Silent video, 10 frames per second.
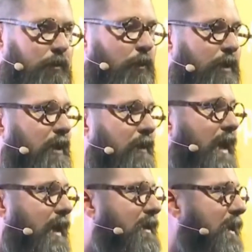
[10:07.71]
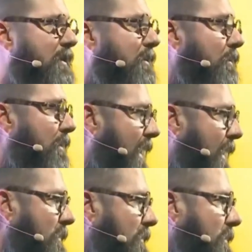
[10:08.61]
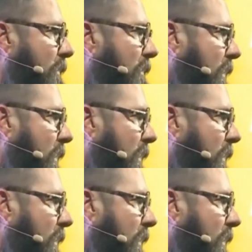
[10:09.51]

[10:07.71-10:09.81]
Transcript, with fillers: which gives access to one thousand